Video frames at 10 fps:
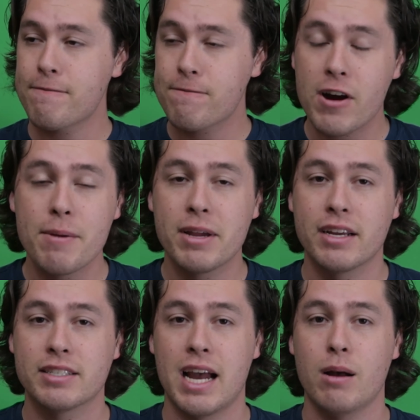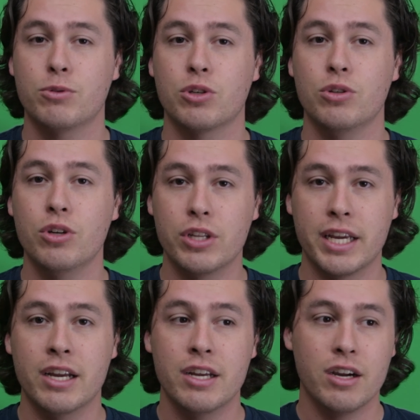Framing is
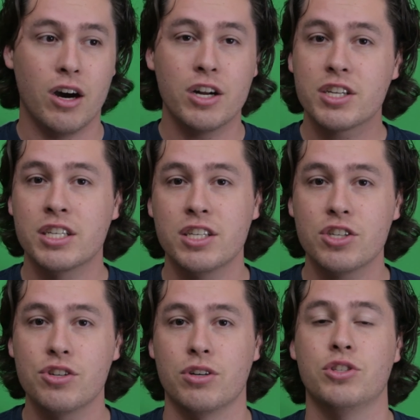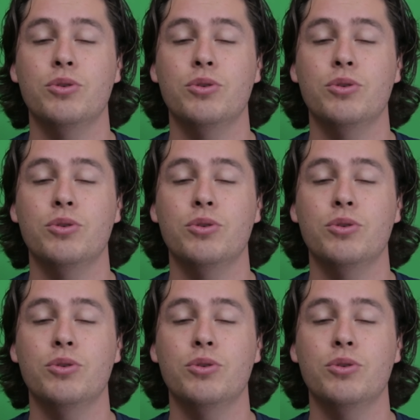absolutely unconditional.